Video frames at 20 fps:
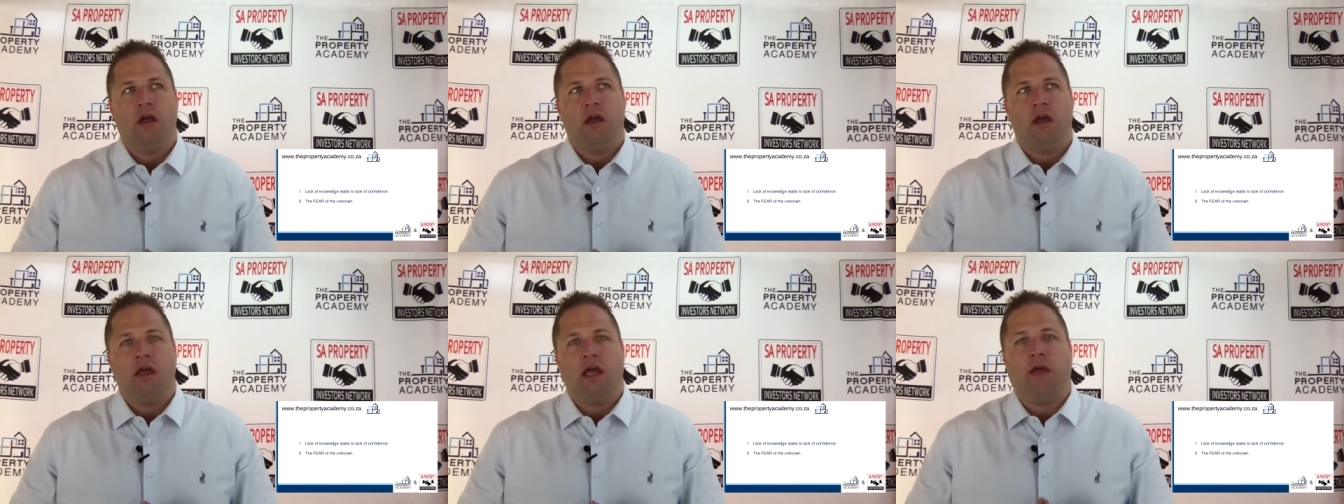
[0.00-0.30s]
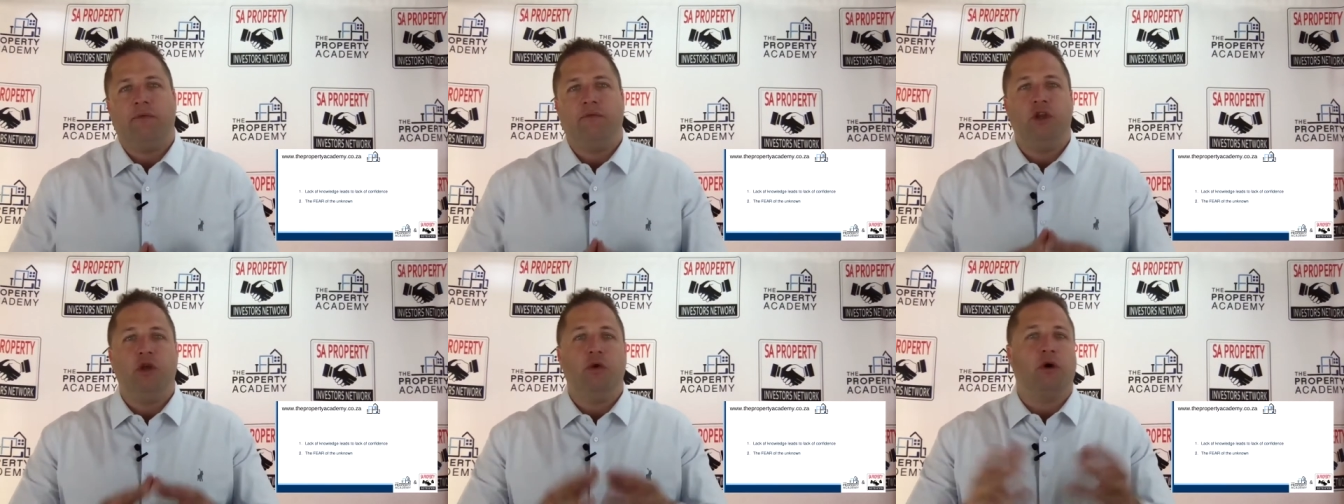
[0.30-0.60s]

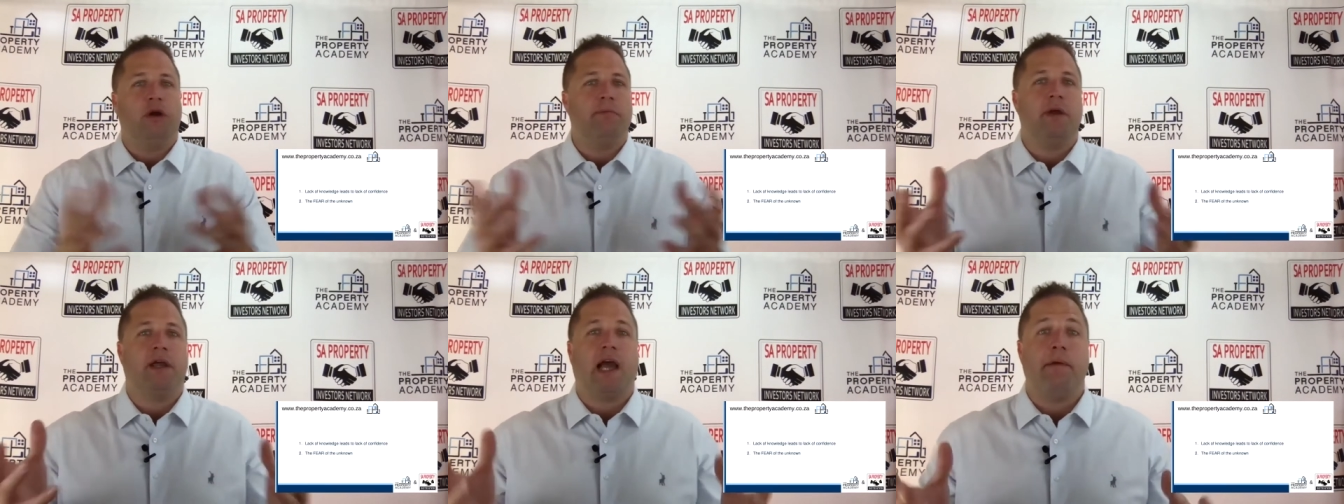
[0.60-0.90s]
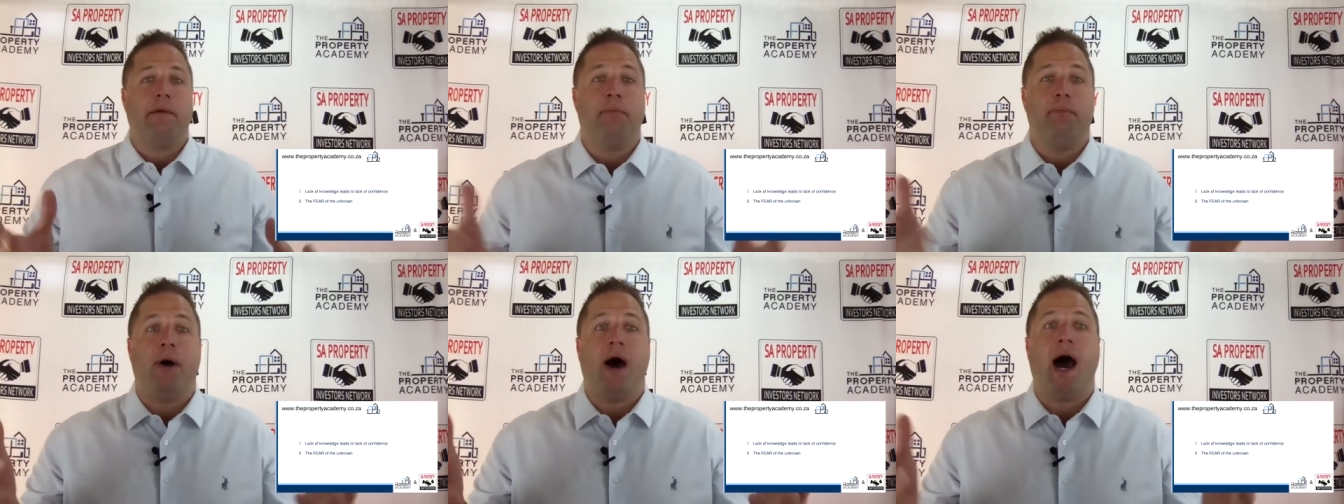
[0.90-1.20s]
If you want to
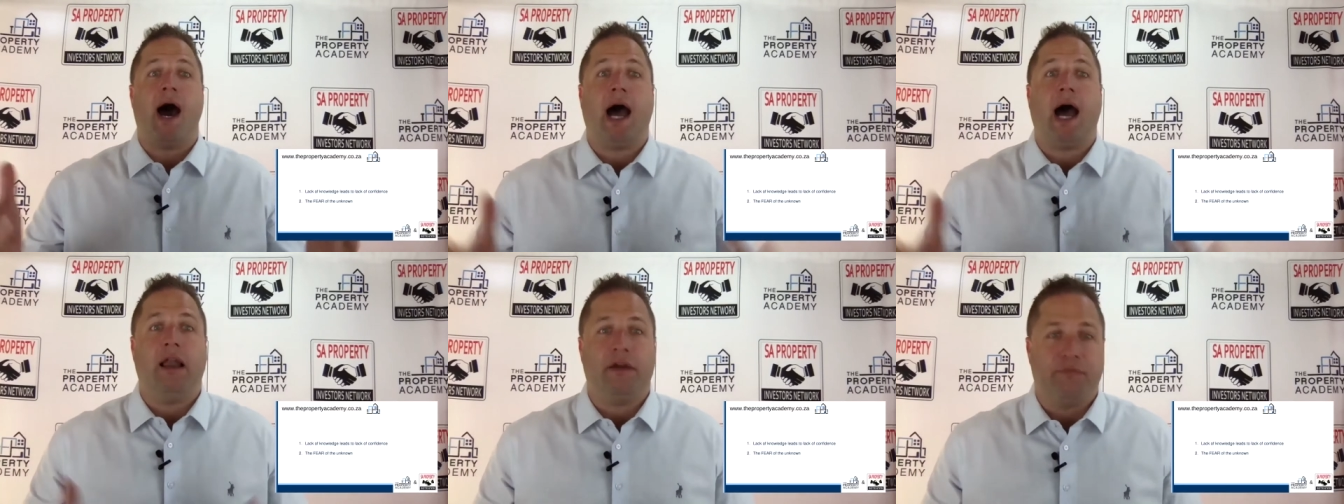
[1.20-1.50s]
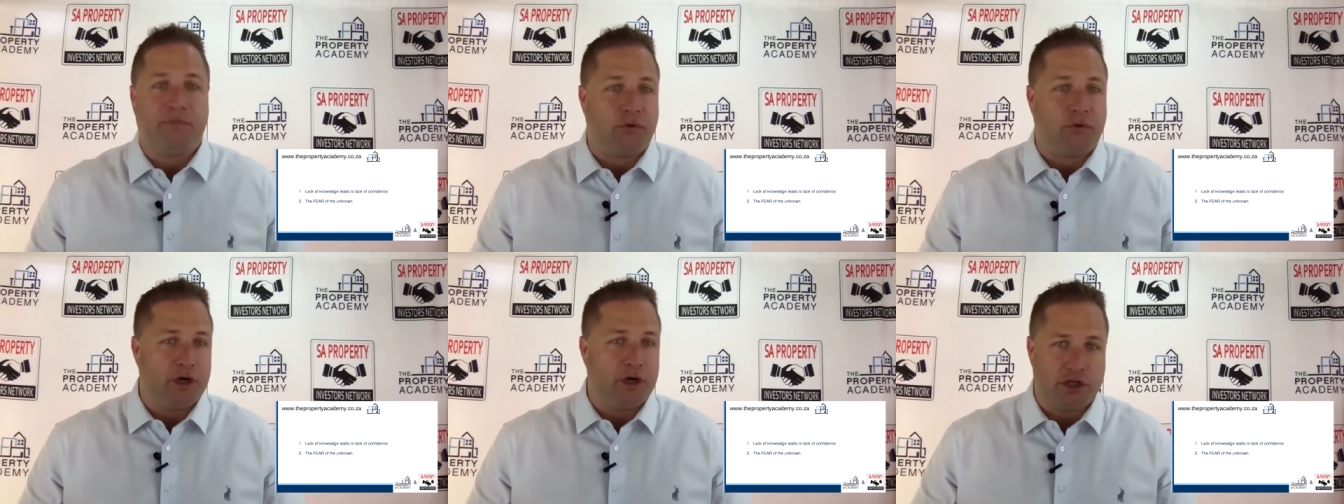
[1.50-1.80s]
become a pilot,
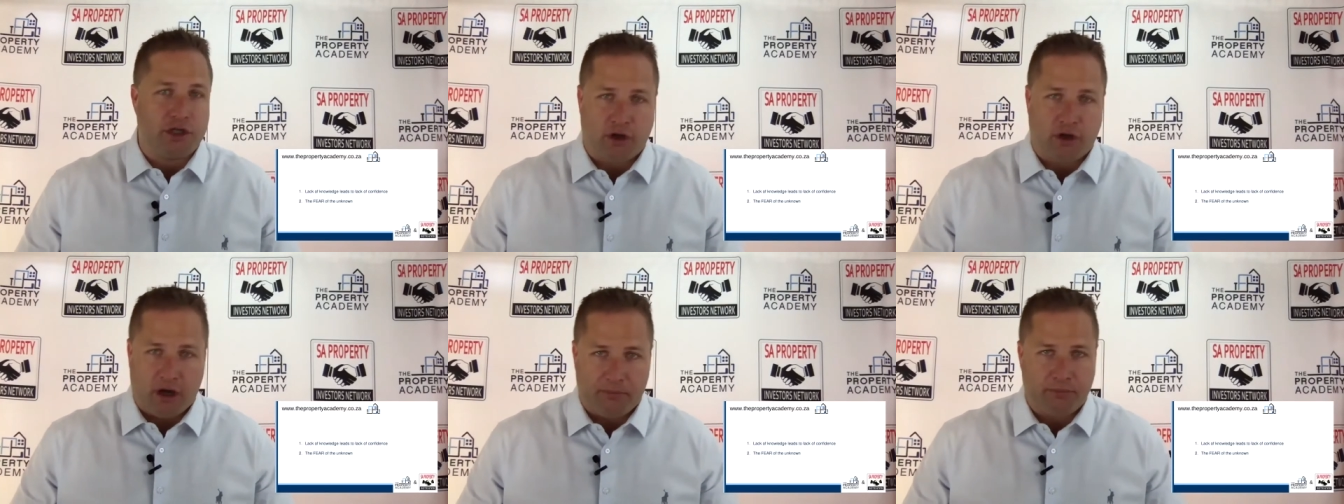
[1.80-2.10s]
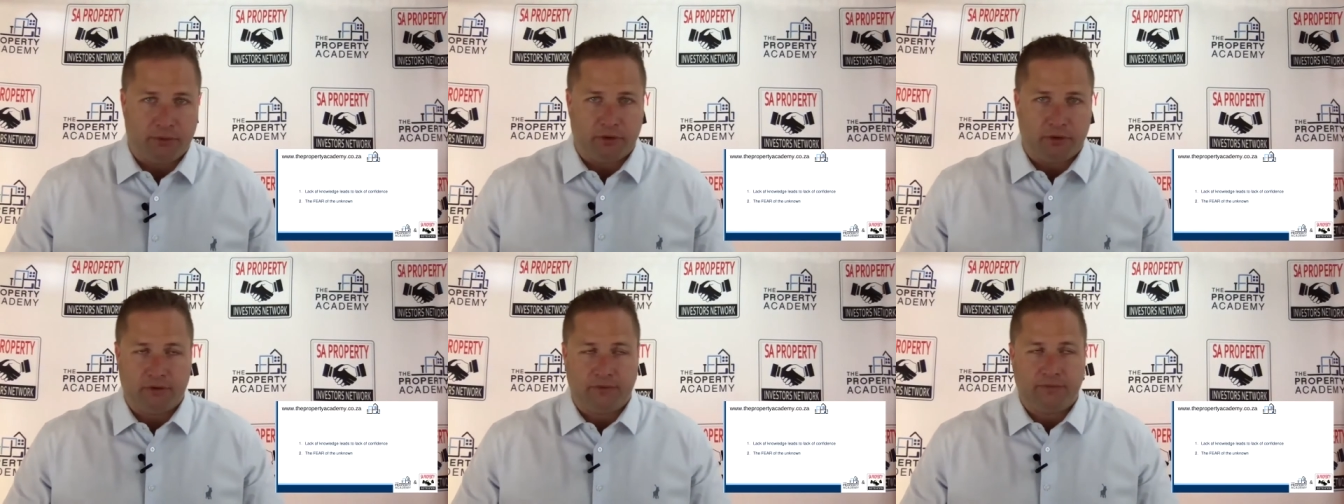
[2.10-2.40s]
for
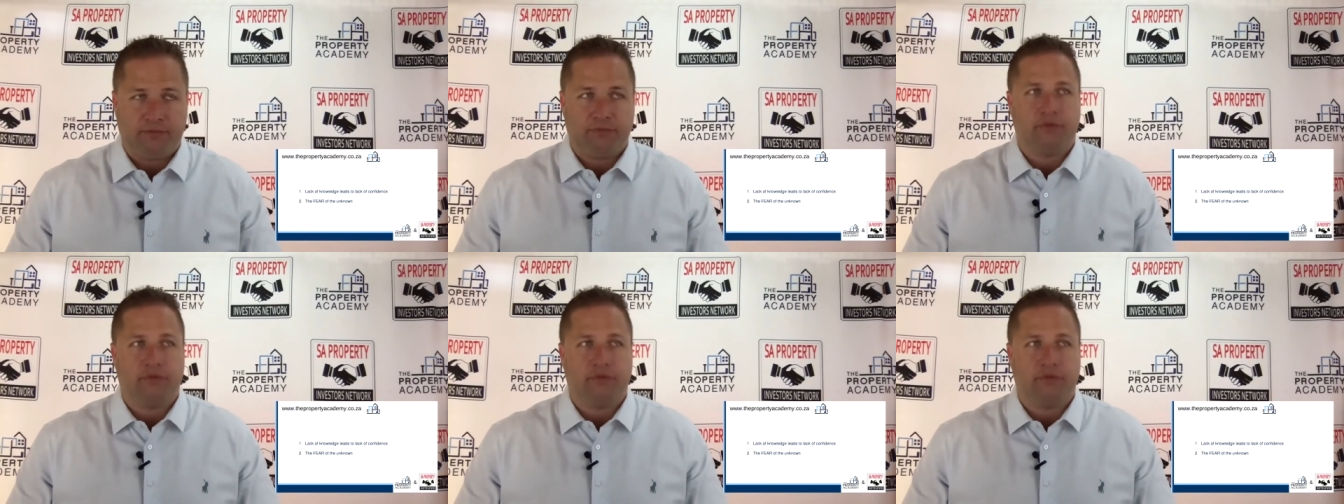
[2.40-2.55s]
example,